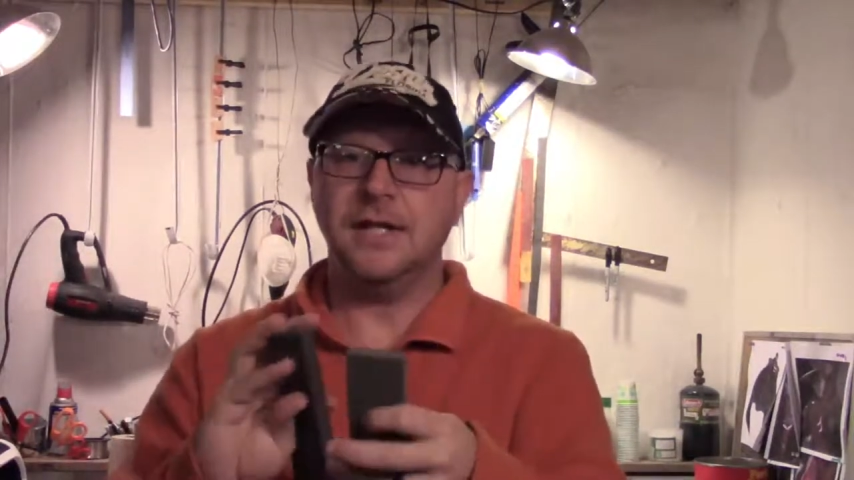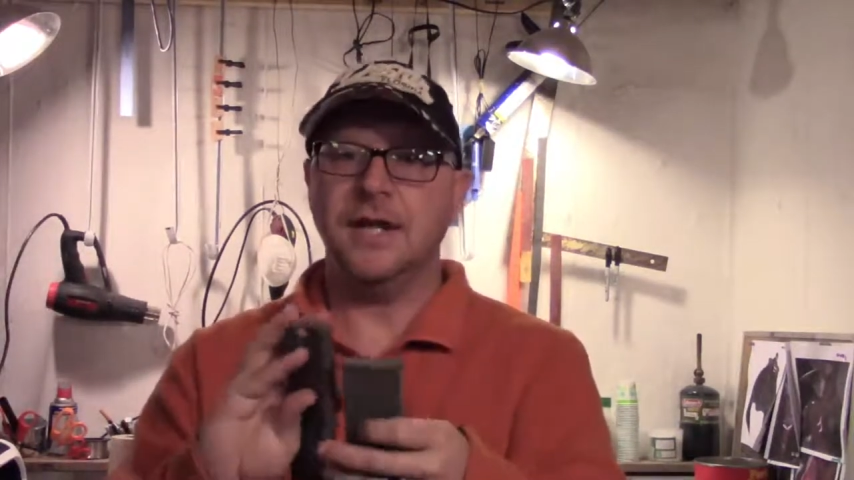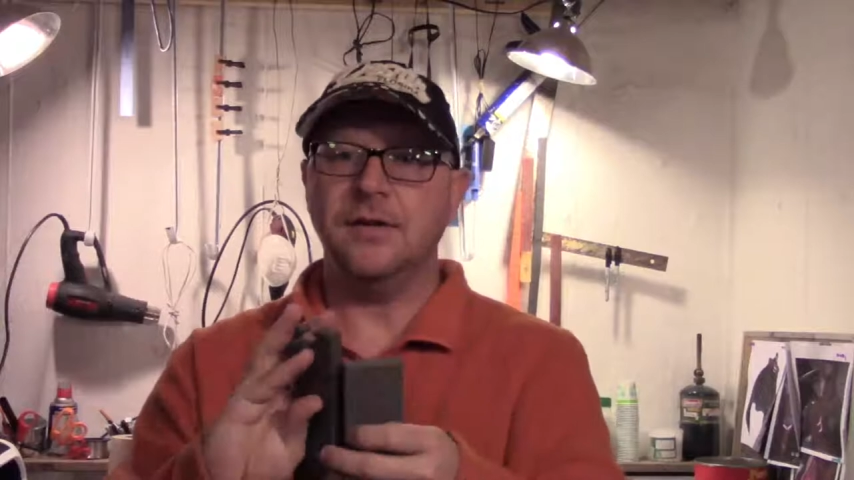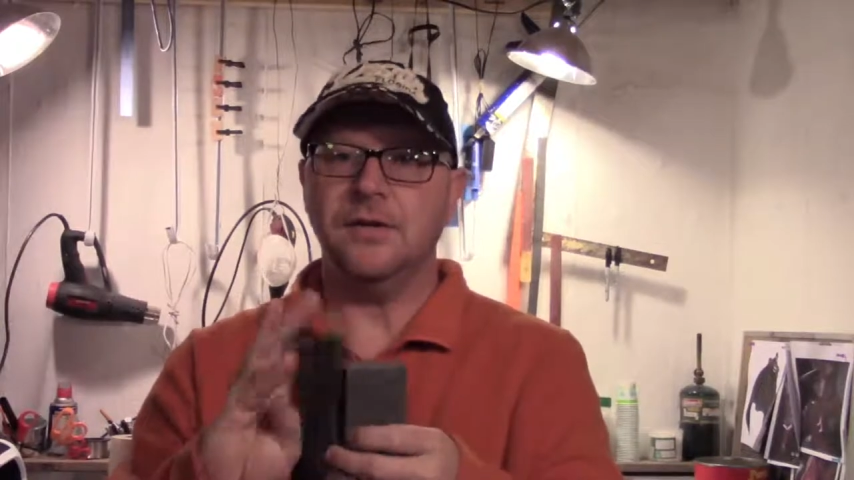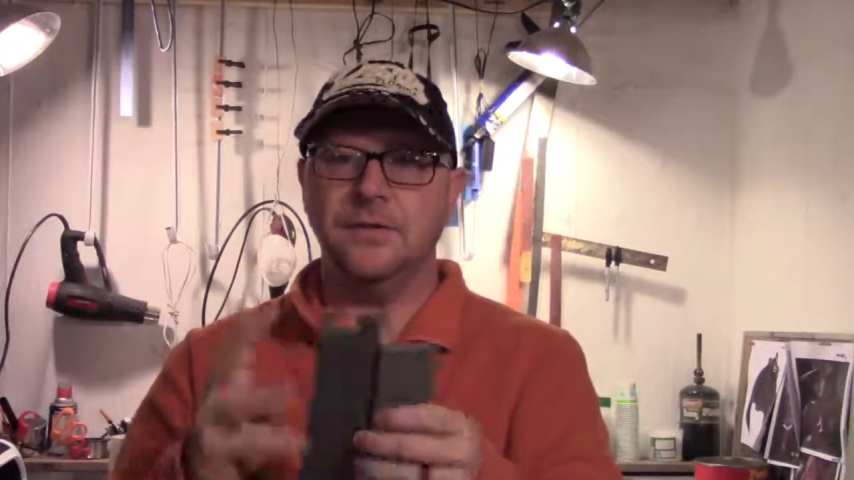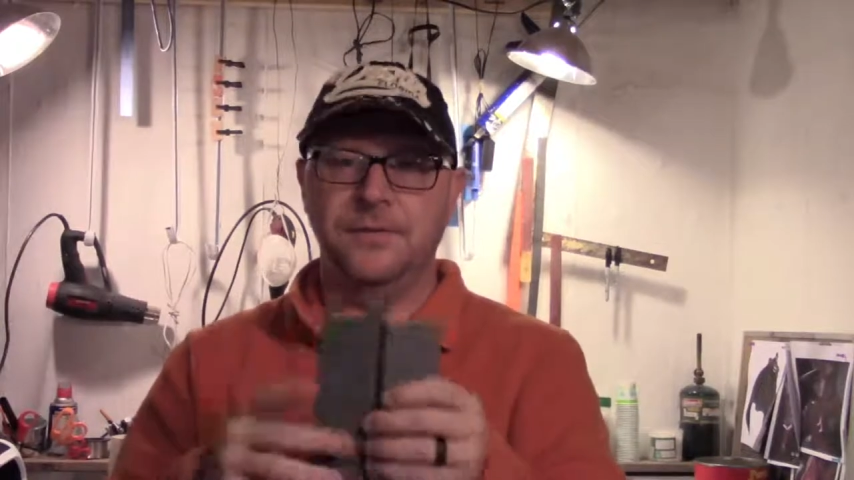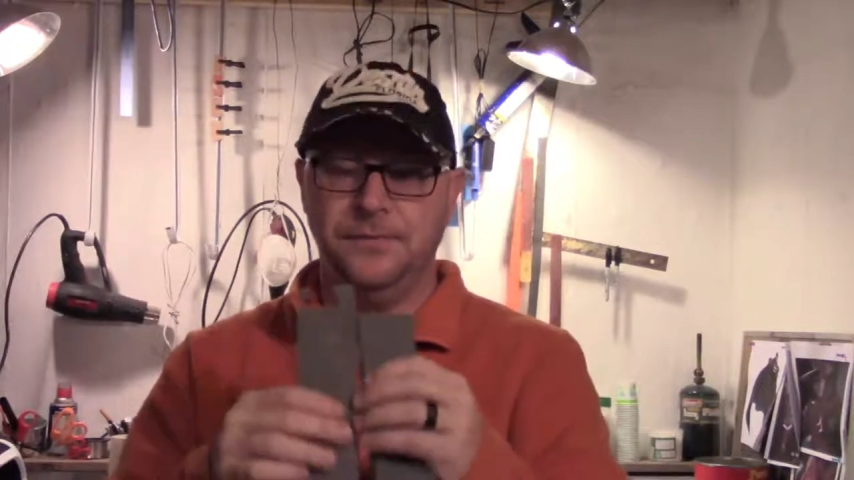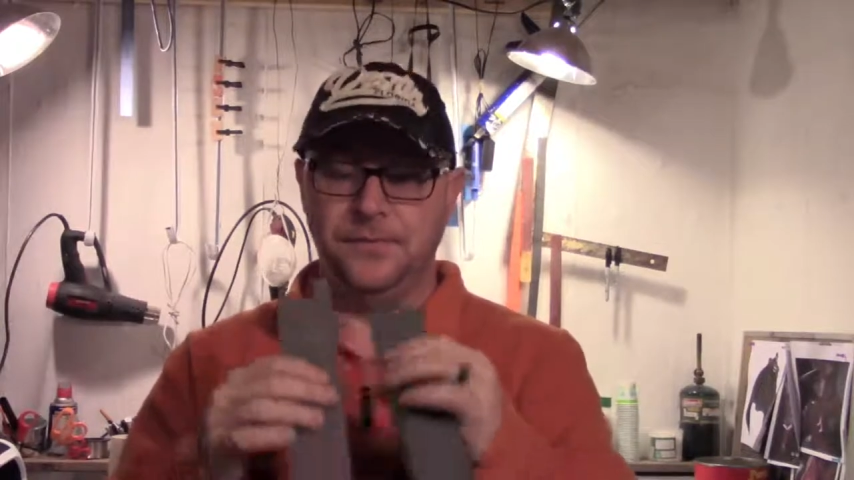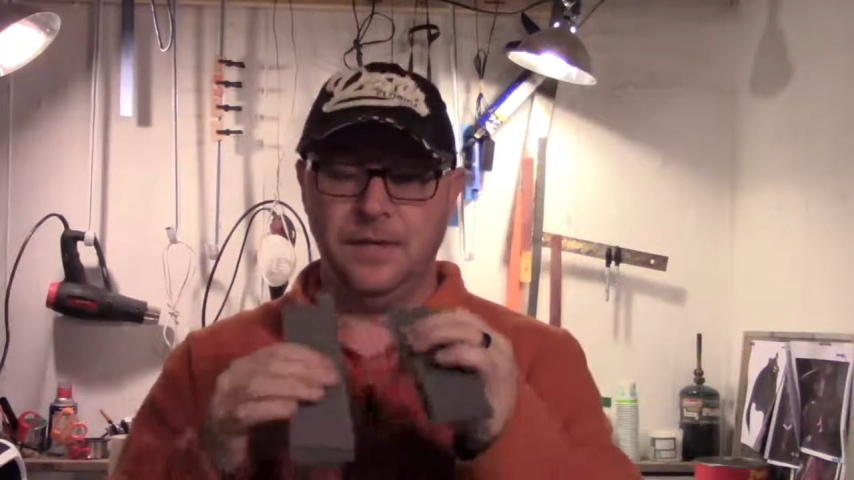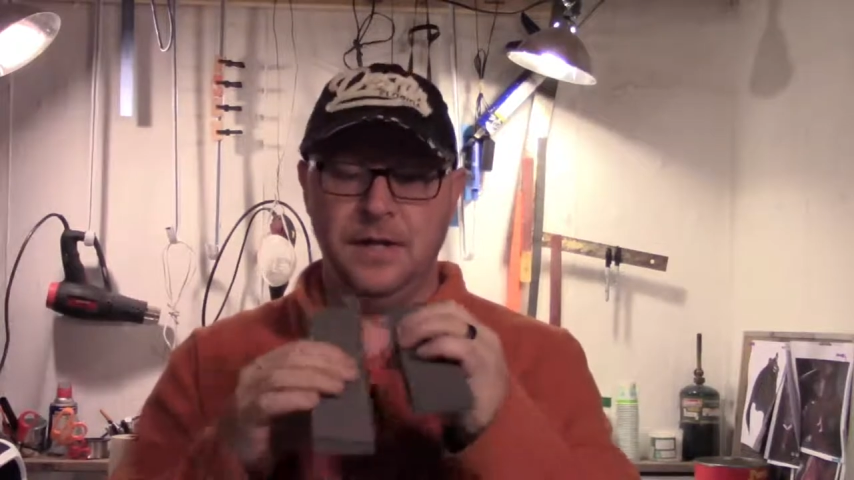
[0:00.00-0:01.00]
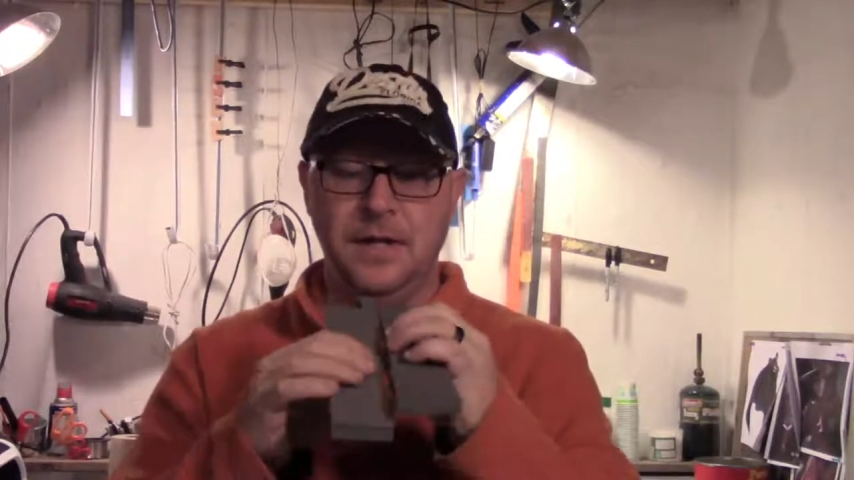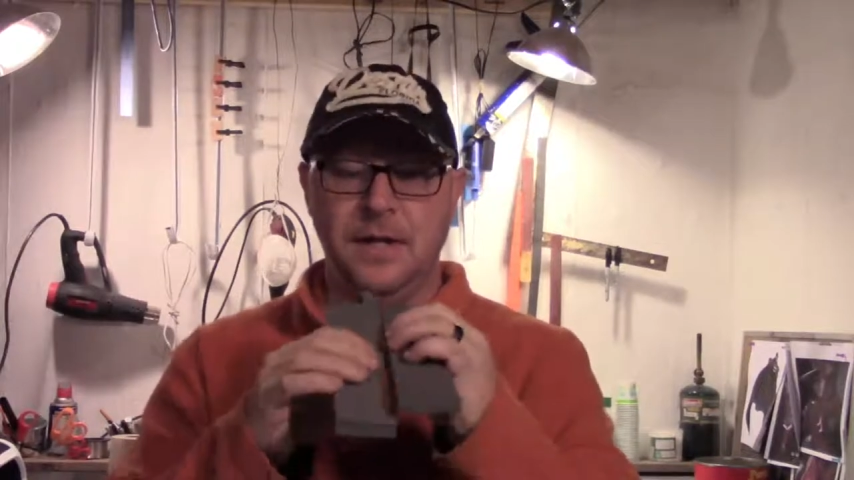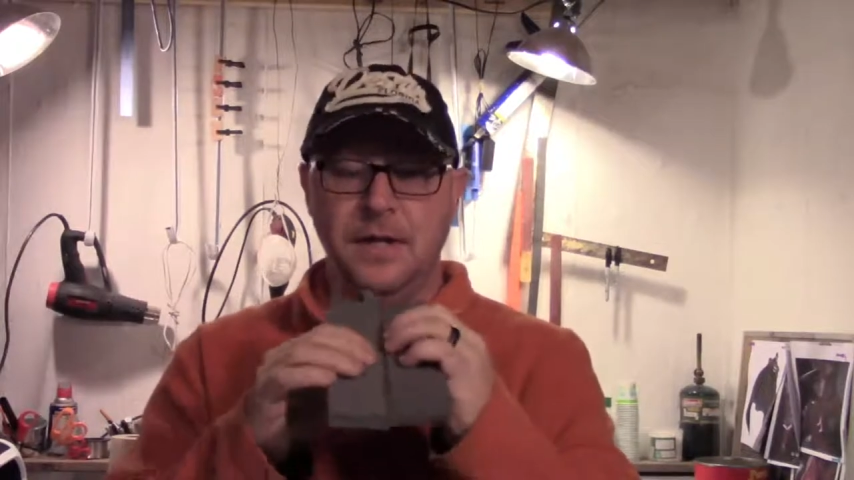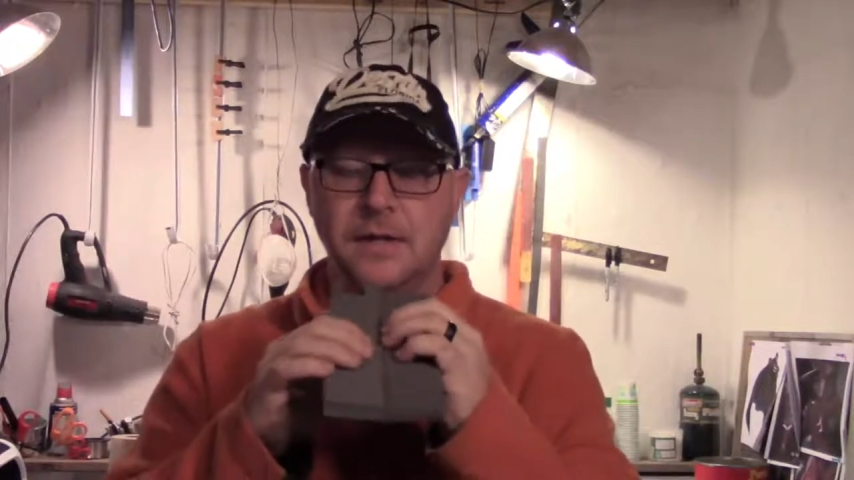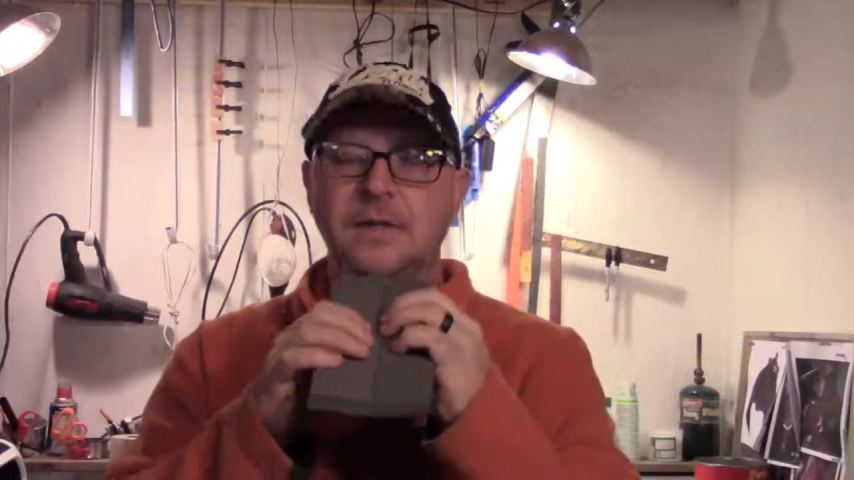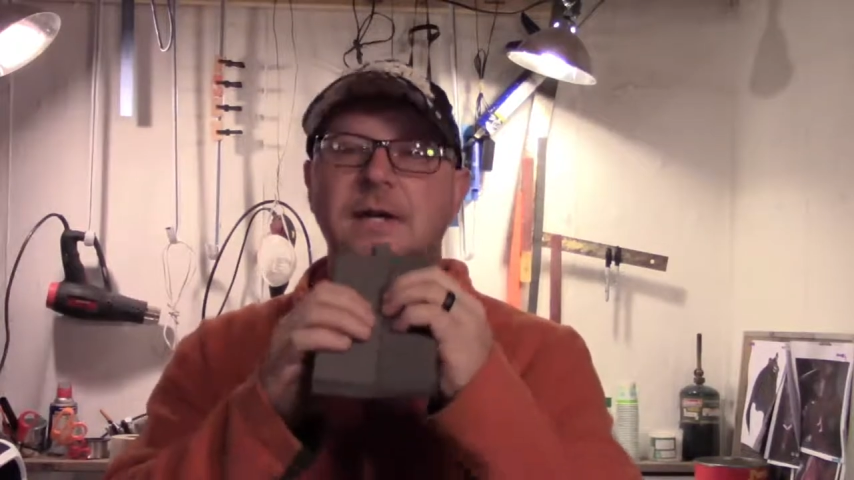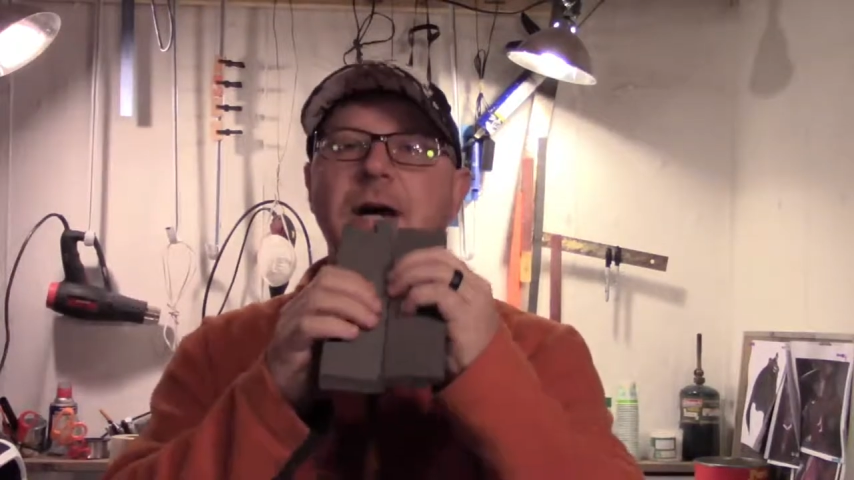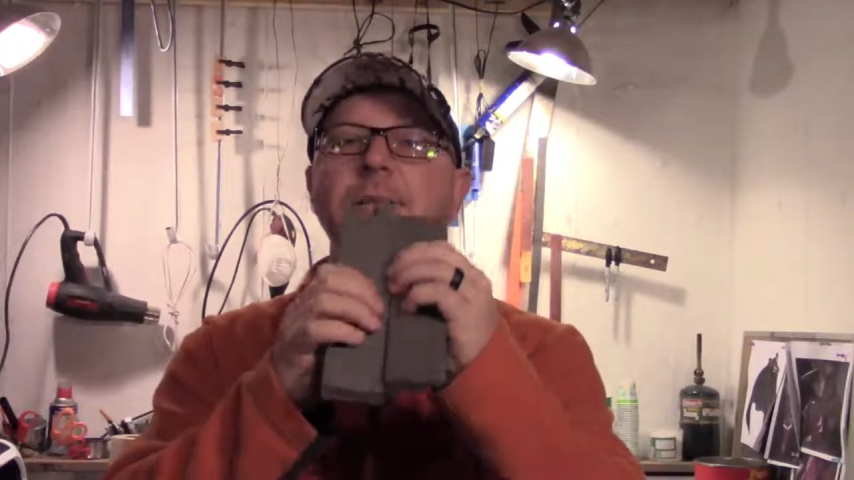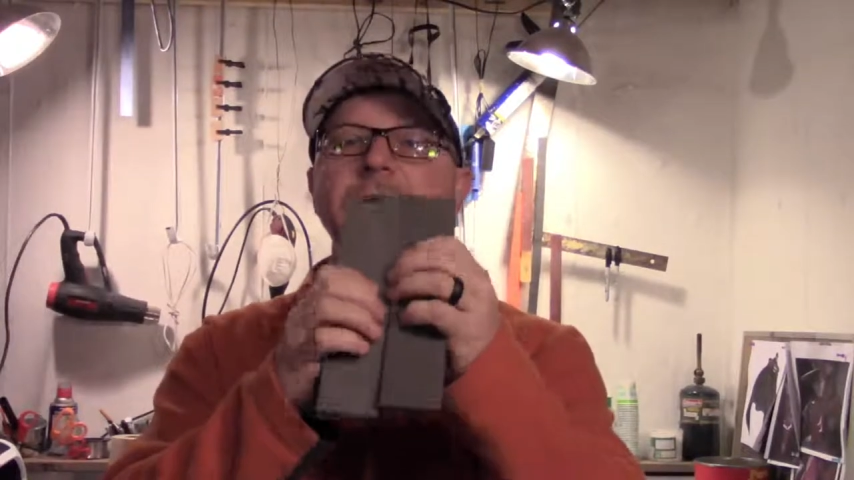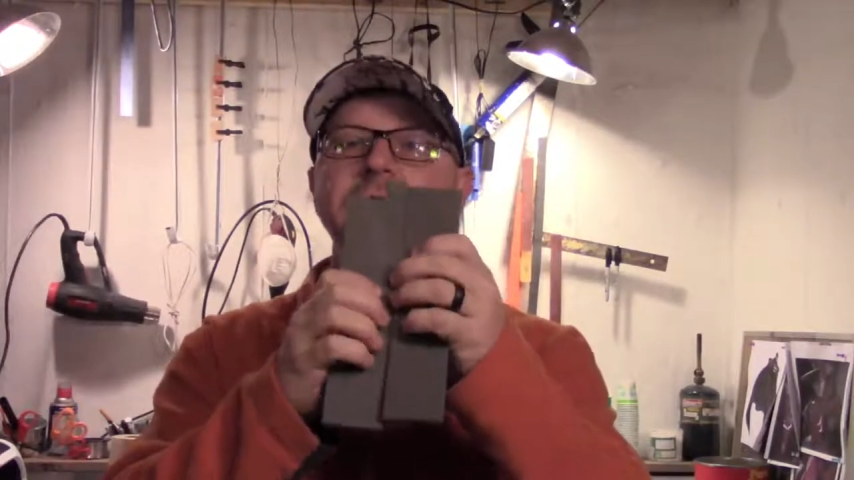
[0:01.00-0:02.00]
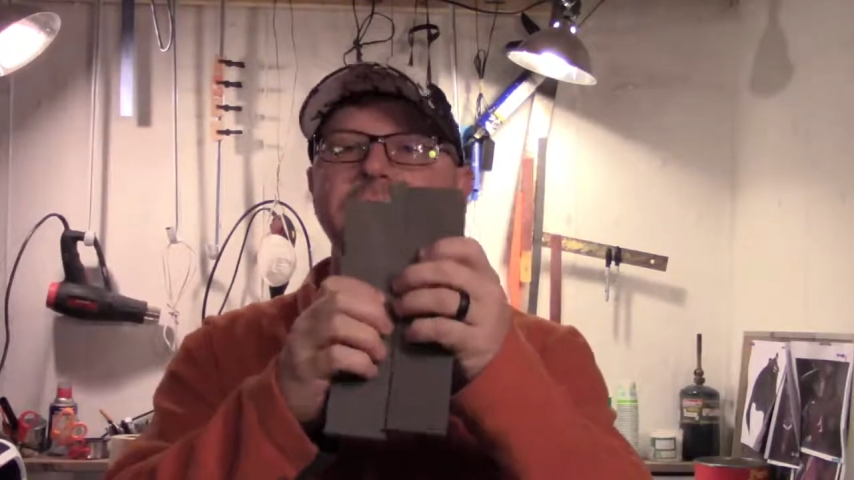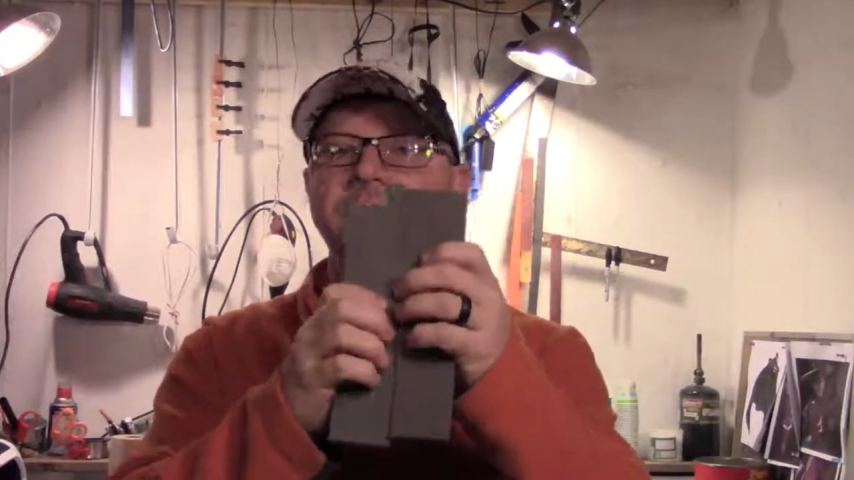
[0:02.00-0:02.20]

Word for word: together the top is just